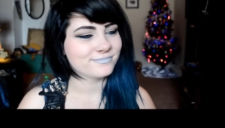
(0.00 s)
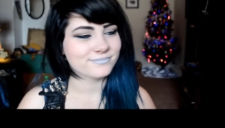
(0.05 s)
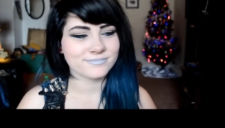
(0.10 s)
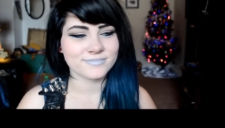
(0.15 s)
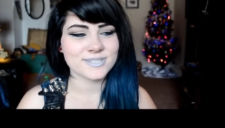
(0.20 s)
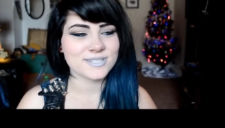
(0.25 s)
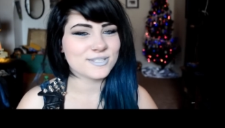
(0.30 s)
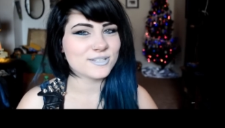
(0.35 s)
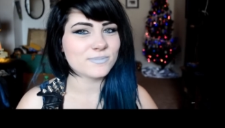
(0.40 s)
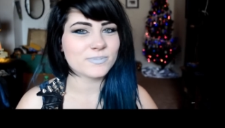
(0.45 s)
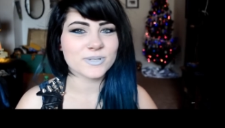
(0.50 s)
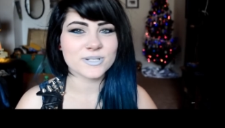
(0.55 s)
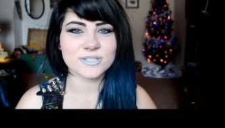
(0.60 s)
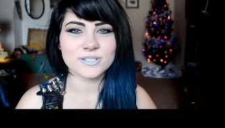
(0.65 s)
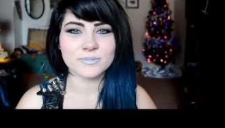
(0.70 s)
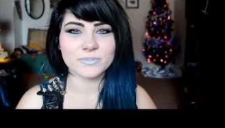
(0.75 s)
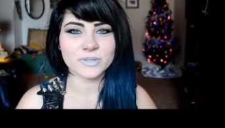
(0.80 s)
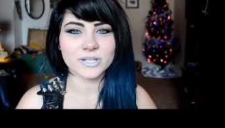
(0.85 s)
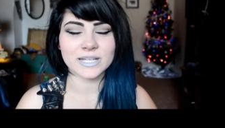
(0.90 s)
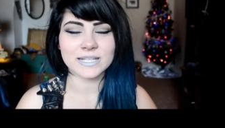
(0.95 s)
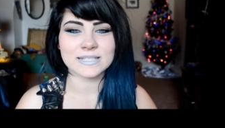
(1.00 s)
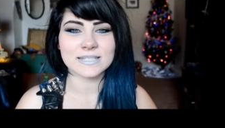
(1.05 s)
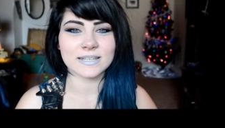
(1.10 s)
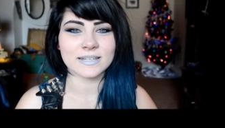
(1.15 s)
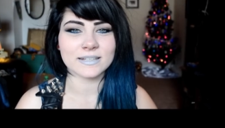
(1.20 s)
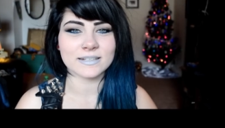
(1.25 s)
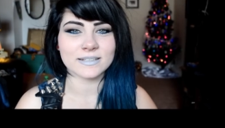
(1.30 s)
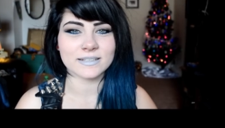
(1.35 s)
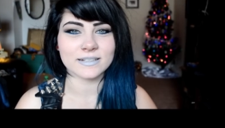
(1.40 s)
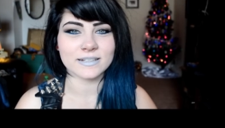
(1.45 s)
super, super
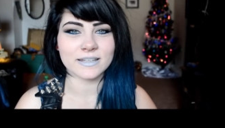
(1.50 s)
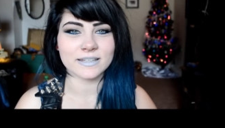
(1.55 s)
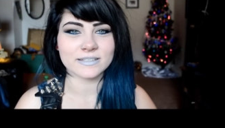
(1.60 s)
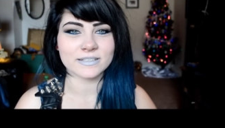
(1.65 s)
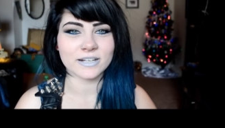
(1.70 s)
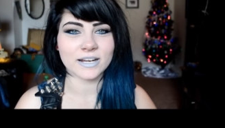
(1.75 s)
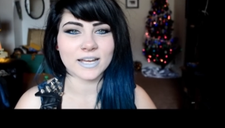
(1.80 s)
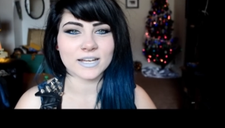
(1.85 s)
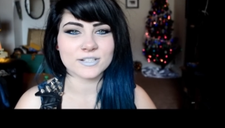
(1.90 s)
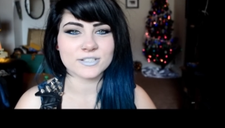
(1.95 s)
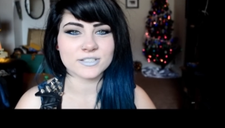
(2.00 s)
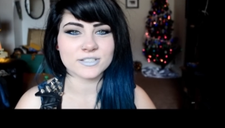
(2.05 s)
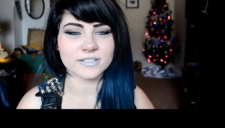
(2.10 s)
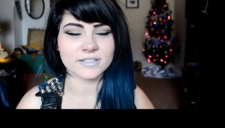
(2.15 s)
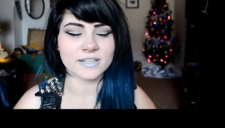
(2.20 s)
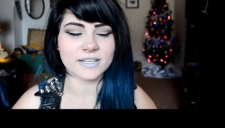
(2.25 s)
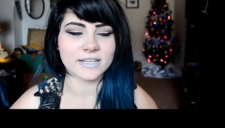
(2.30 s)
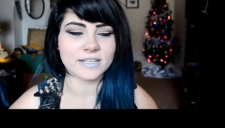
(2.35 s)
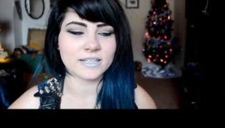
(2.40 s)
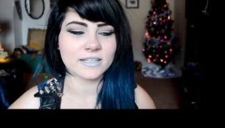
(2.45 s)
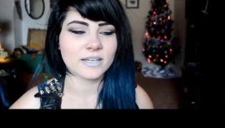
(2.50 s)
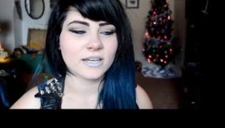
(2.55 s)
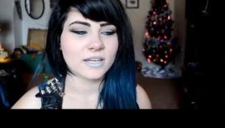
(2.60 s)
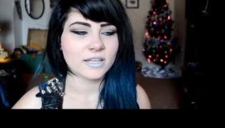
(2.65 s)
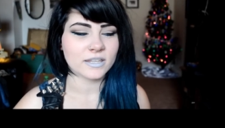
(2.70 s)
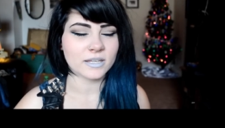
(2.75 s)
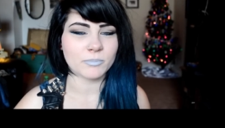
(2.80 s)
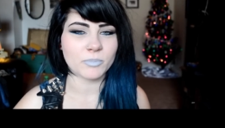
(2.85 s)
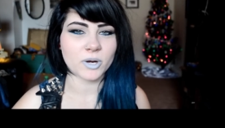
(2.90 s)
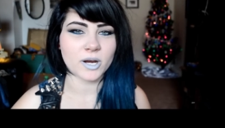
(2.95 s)
excited that they're actually like,
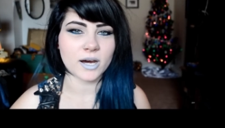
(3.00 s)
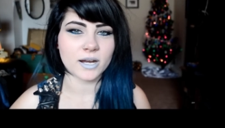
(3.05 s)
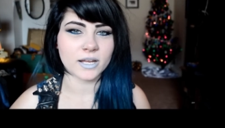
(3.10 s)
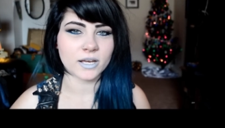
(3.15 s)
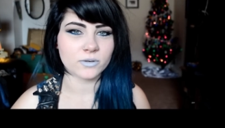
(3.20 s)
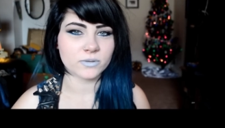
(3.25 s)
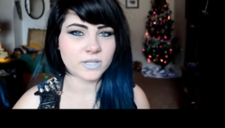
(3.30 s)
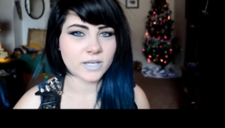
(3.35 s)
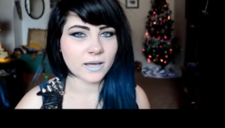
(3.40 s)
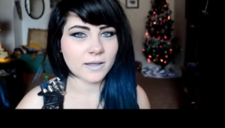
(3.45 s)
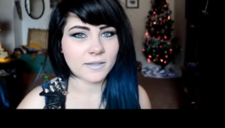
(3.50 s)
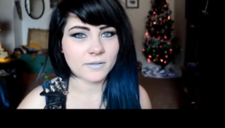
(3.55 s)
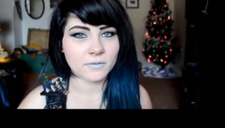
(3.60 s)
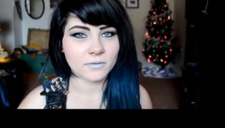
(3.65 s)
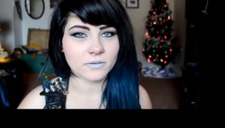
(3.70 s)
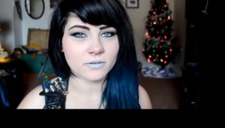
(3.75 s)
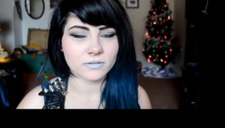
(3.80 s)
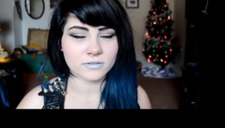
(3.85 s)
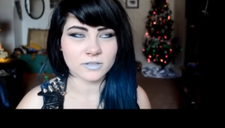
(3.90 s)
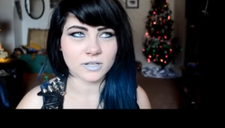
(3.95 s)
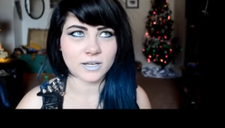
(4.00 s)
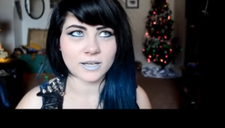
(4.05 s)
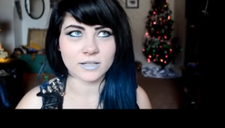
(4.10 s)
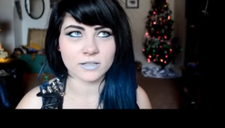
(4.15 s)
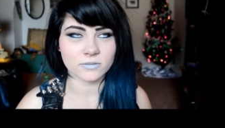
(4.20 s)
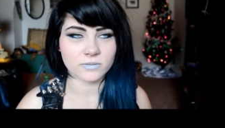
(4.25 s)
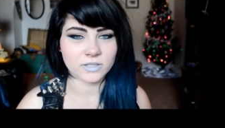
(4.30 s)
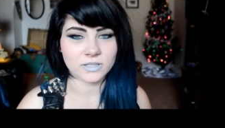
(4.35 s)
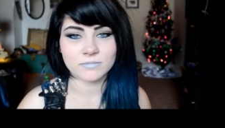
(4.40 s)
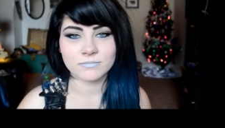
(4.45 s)
they brought out the Halloween, not
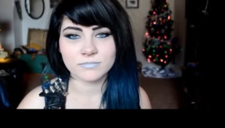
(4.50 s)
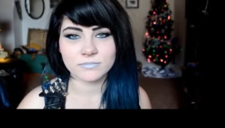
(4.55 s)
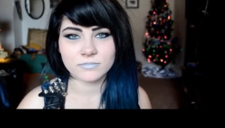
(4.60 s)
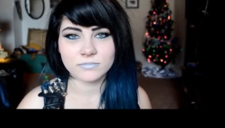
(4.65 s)
Halloween,